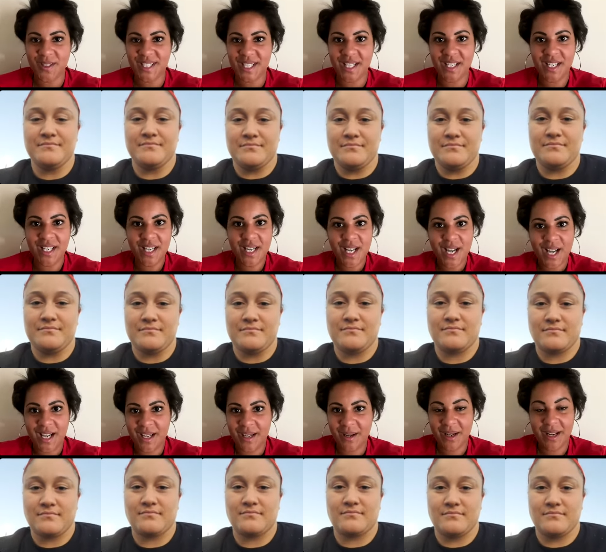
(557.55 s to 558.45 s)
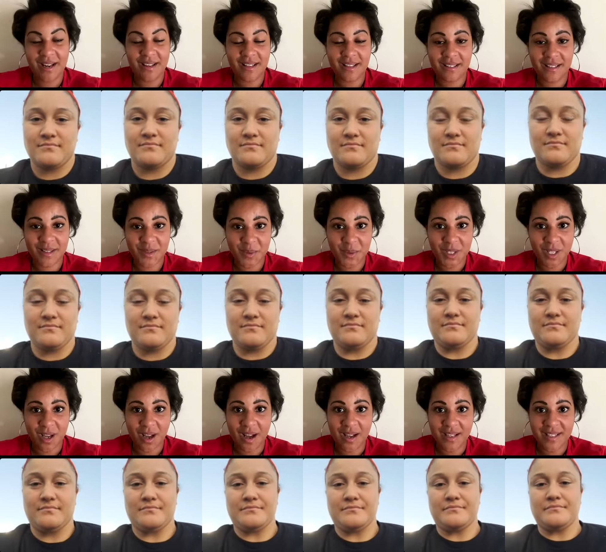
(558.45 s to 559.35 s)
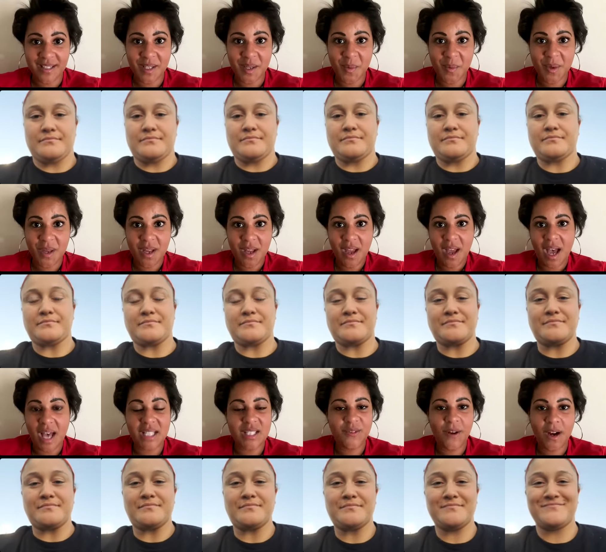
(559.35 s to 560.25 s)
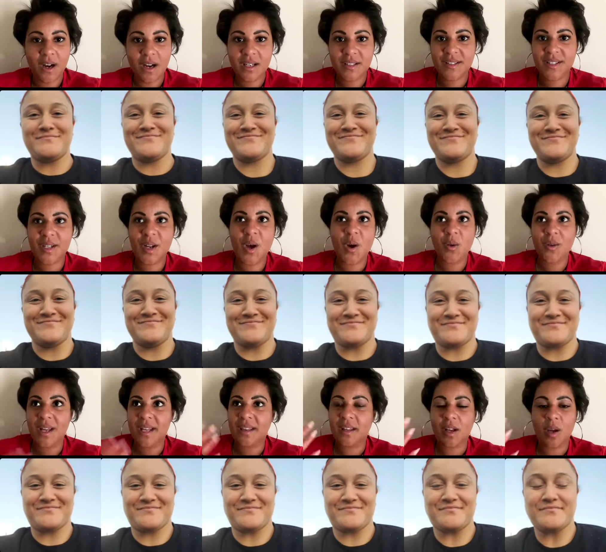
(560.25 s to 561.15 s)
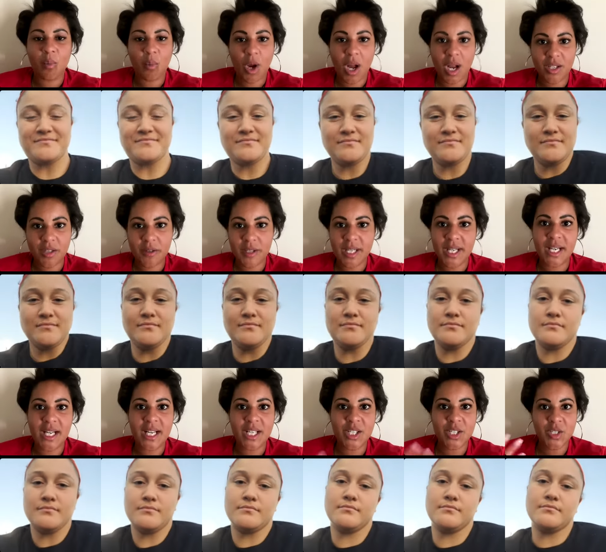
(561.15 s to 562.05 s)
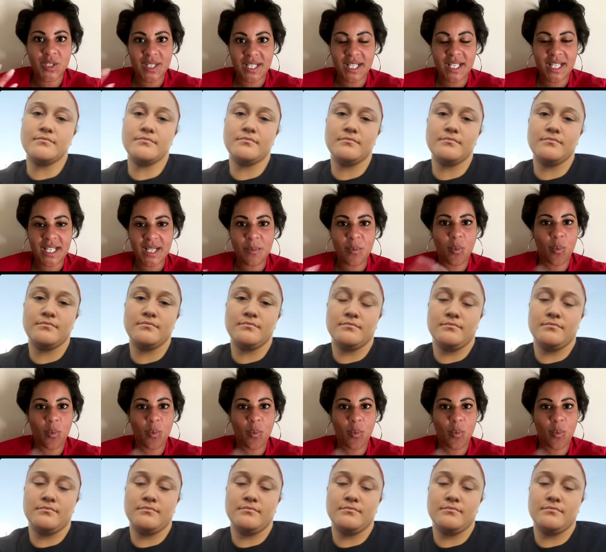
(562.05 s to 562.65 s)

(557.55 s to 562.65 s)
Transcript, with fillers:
Speaker 1: it. You know, and I think that's really awesome. As far as you know, like the camaraderie and your team,